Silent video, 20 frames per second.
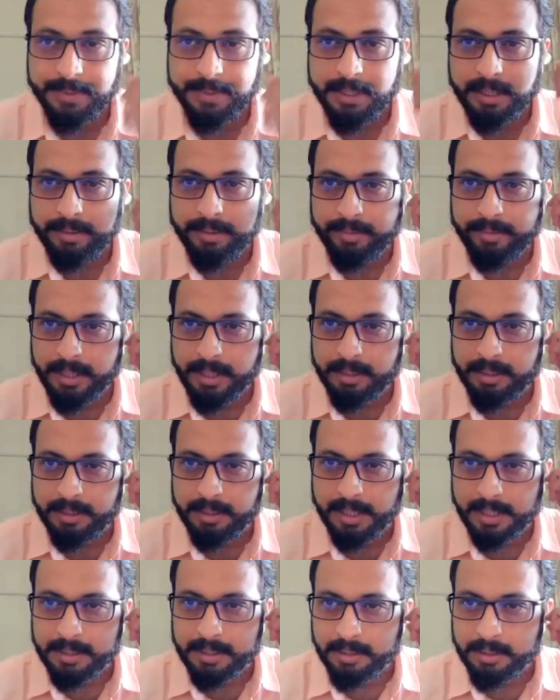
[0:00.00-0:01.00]
has been a
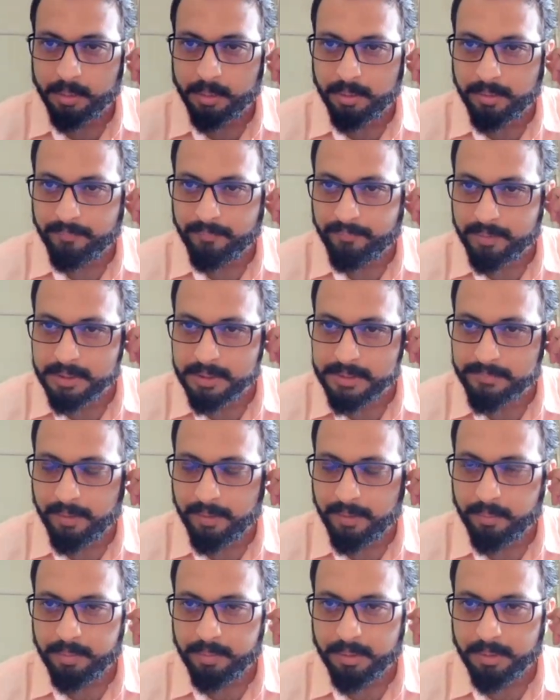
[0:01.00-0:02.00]
trend that during first
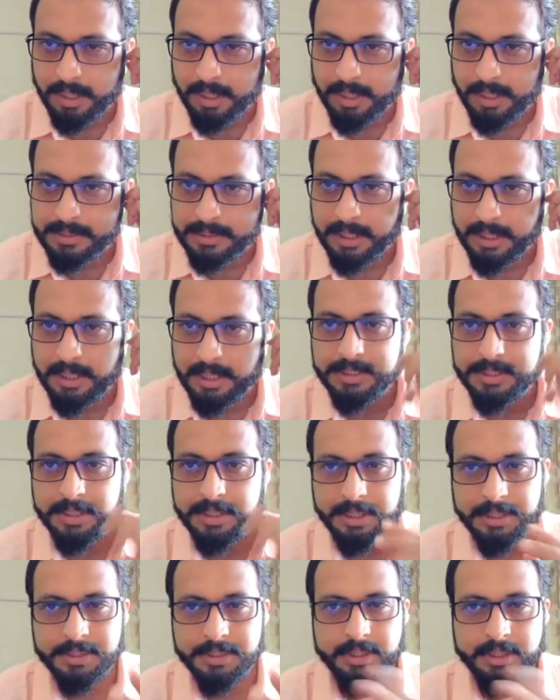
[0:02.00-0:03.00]
wave, senior
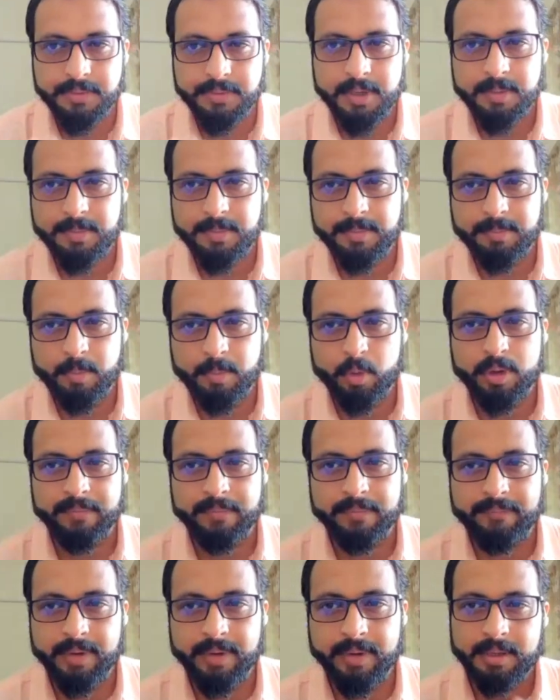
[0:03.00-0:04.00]
citizens were more
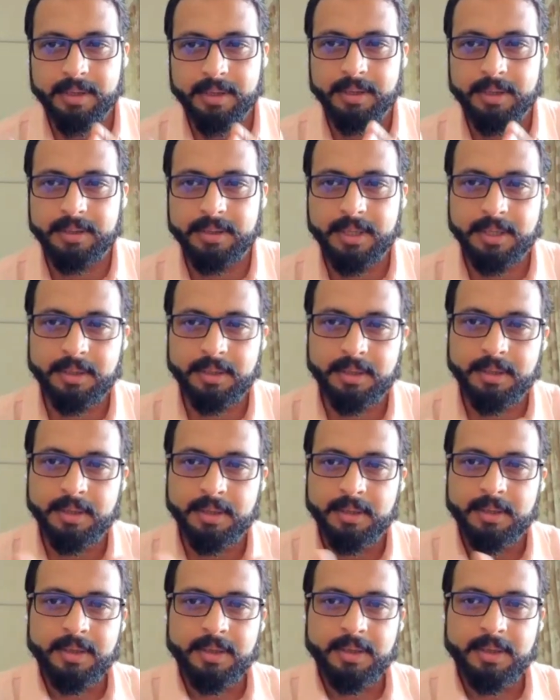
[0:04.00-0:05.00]
affected than.
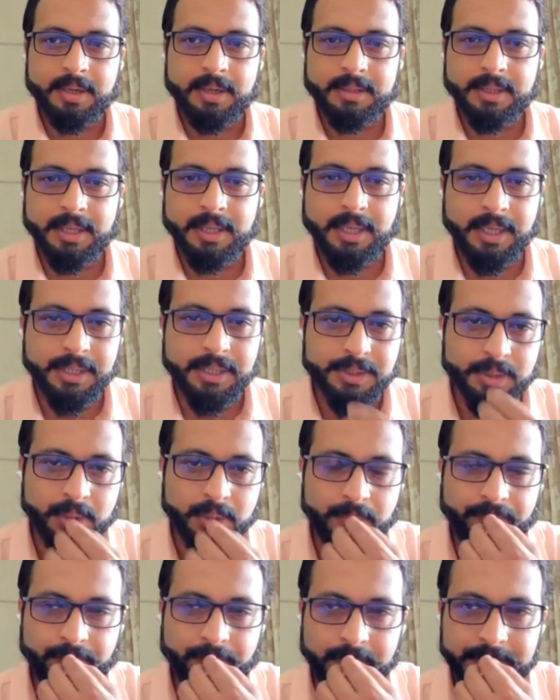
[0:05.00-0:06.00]
The age
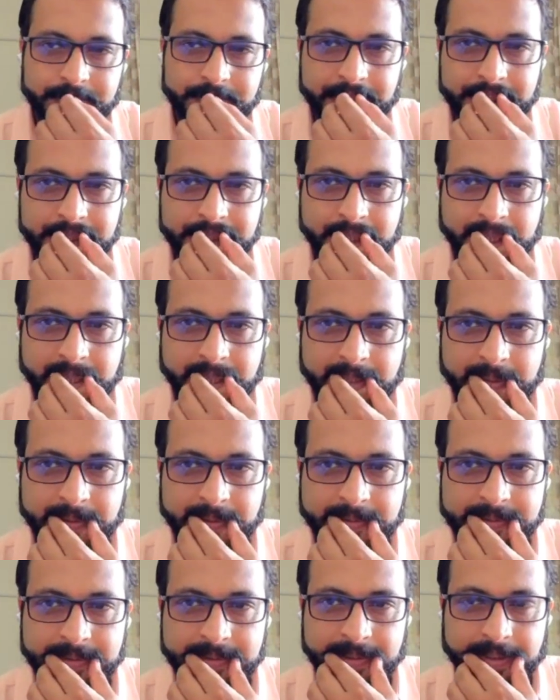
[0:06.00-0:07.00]
group was changed,
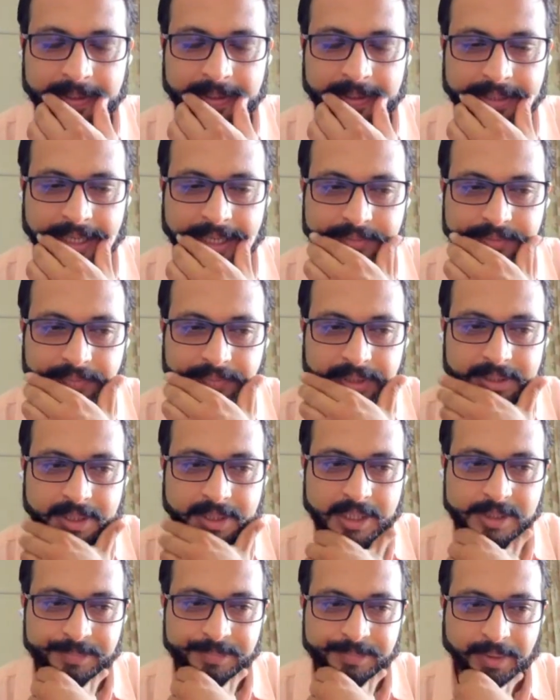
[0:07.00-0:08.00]
and that's why
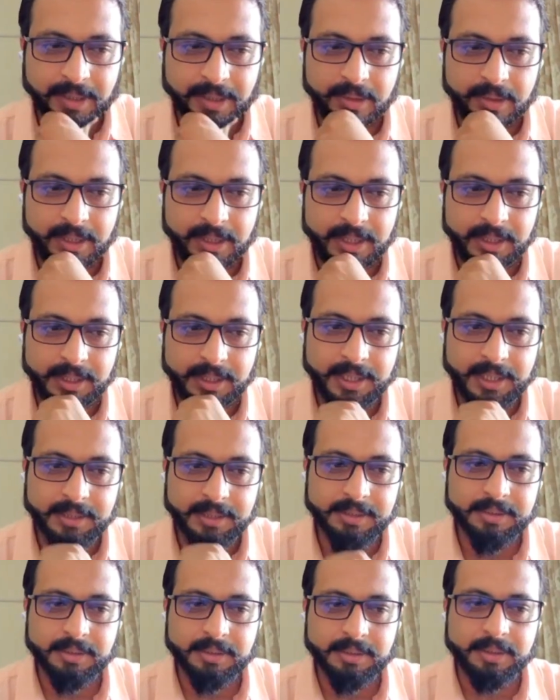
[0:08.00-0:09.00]
they are speculating that
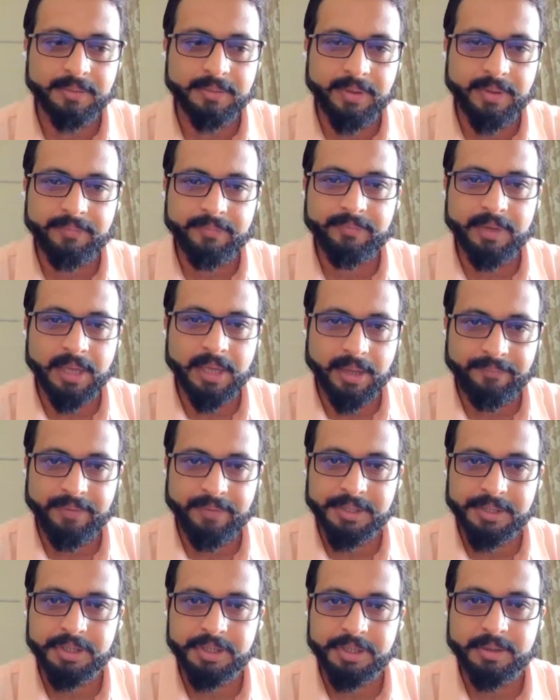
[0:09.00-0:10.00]
third wave will
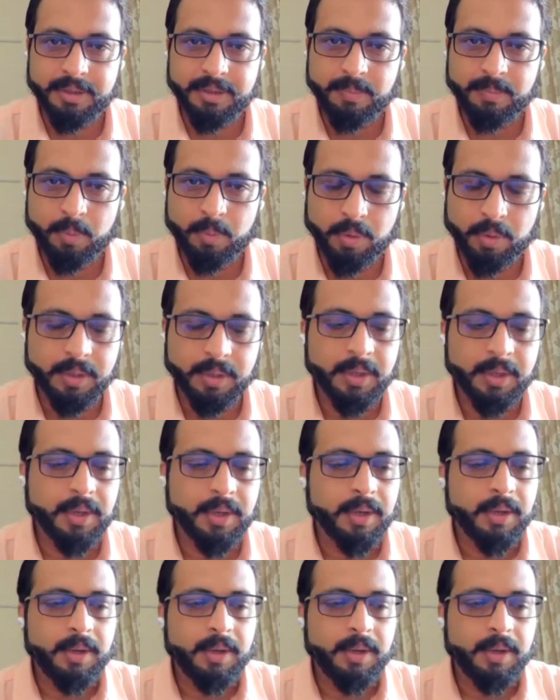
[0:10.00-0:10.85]
affect children more.